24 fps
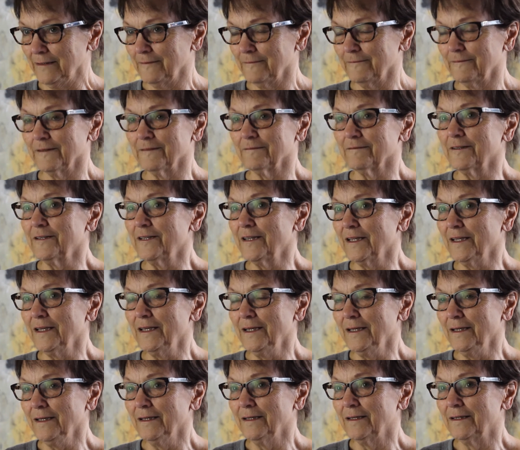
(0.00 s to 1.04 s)
of
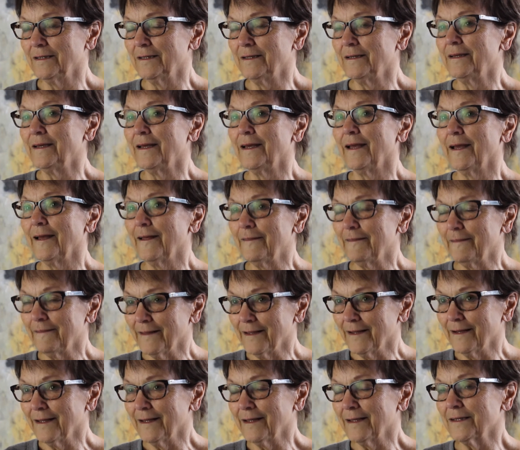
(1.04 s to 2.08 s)
everything, and
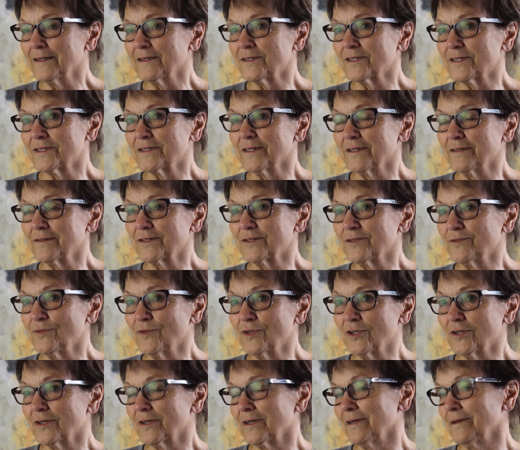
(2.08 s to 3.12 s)
then I can start to
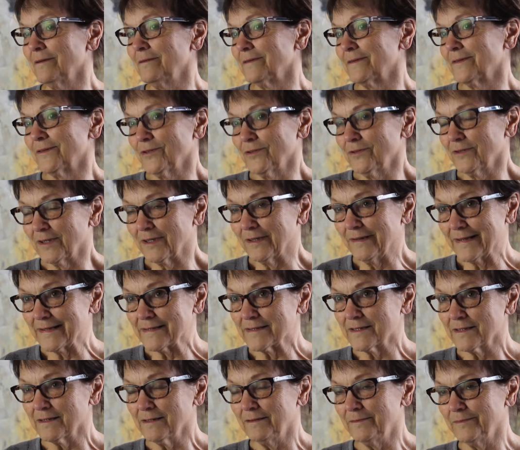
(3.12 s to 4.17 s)
work. I'll turn
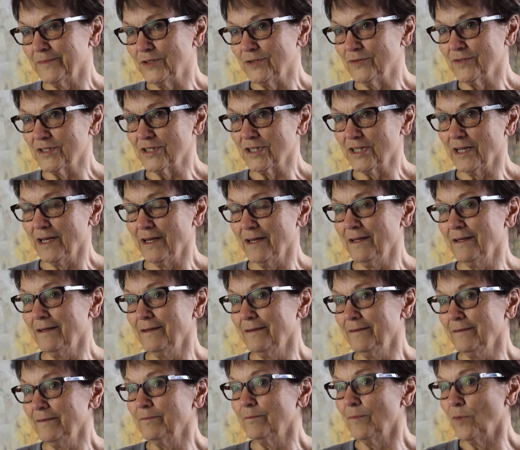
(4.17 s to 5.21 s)
classical music
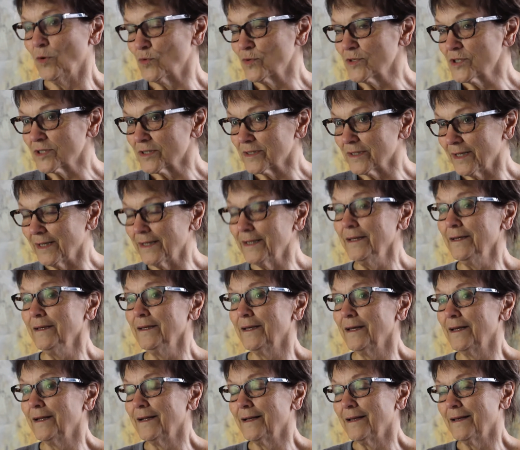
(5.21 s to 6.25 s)
on mostly,
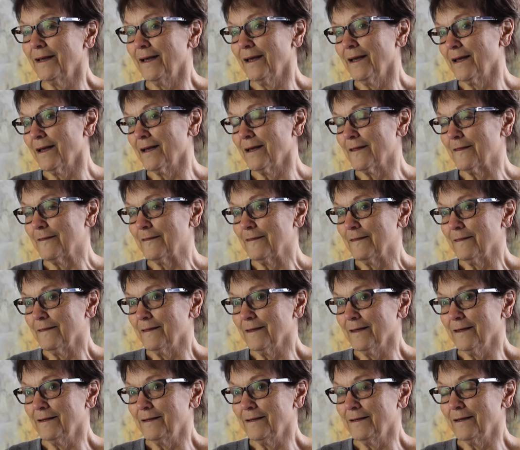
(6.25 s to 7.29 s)
and
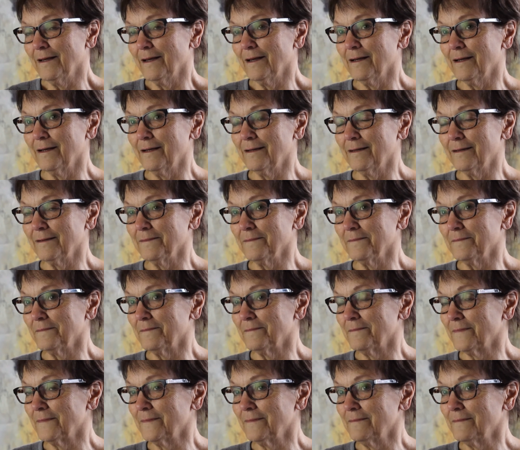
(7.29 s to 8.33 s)
then
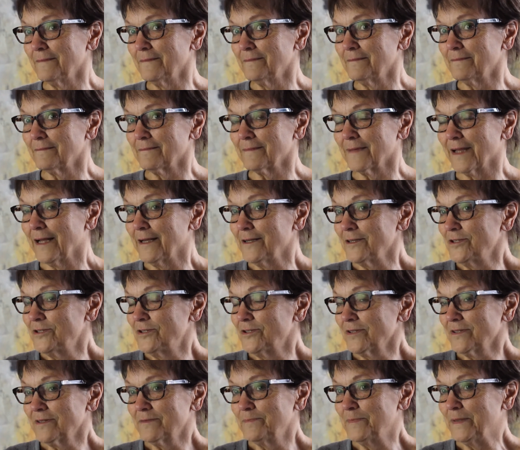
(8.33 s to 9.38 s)
I
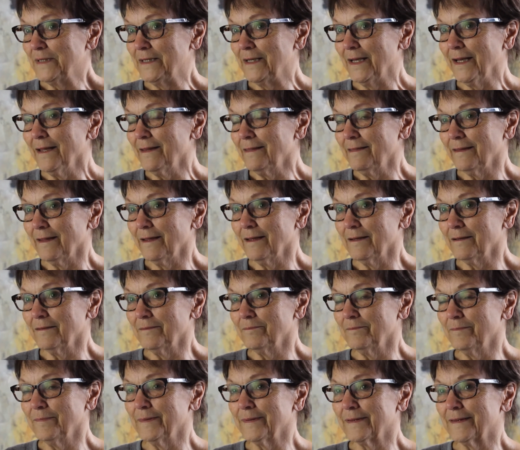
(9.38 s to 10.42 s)
just begin
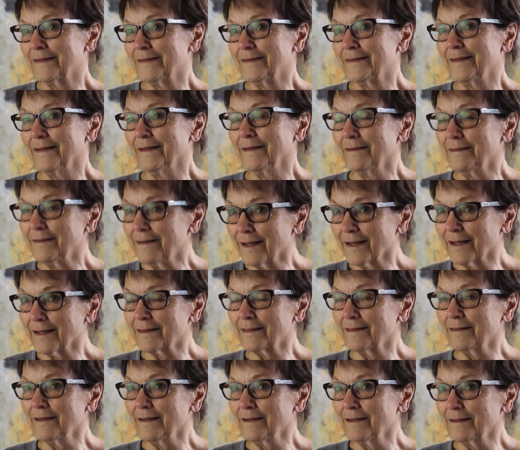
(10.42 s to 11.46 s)
then. But then I
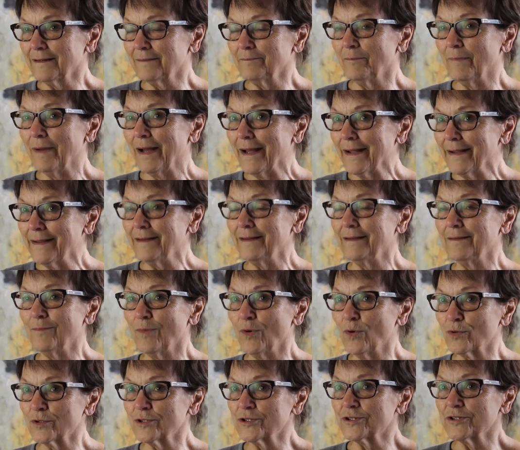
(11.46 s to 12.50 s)
think my
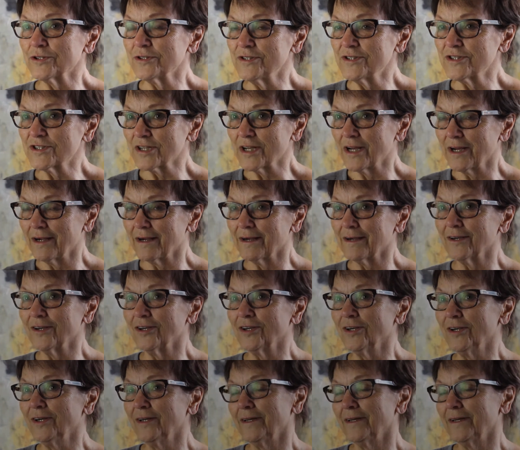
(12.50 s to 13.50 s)
emotions are